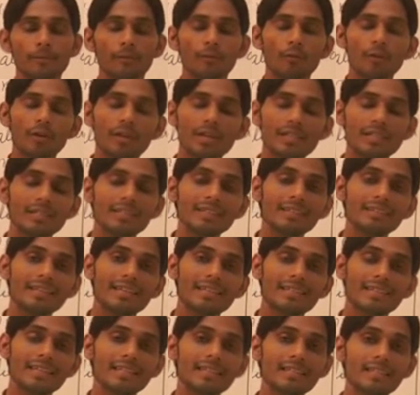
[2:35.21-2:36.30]
Vocation in the
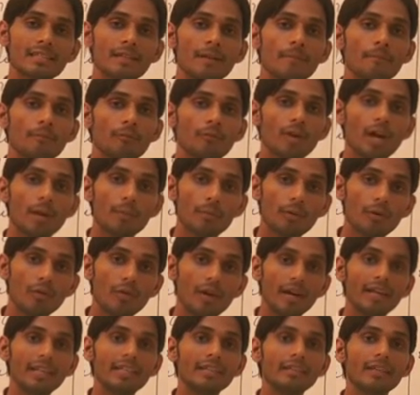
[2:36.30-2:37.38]
sense we are
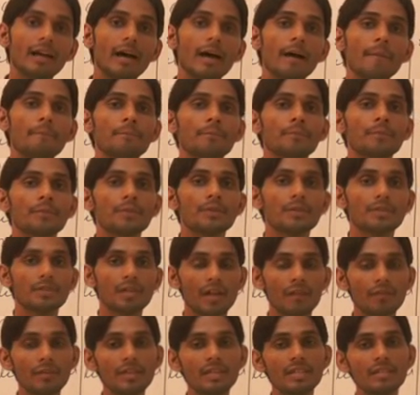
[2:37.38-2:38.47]
providing the
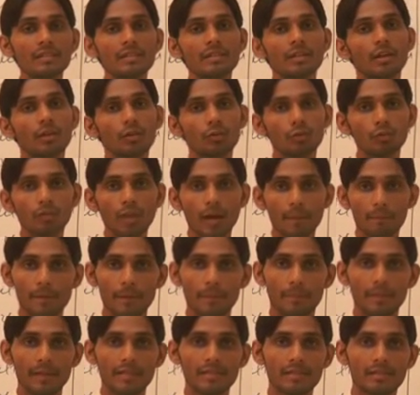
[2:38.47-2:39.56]
service to the
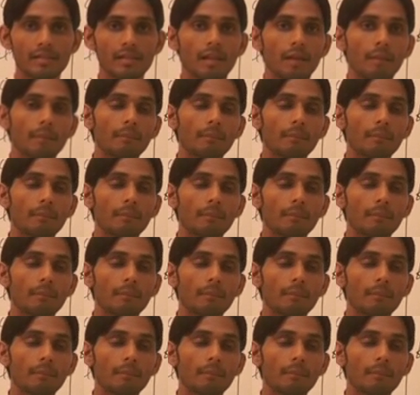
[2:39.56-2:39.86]
peoples,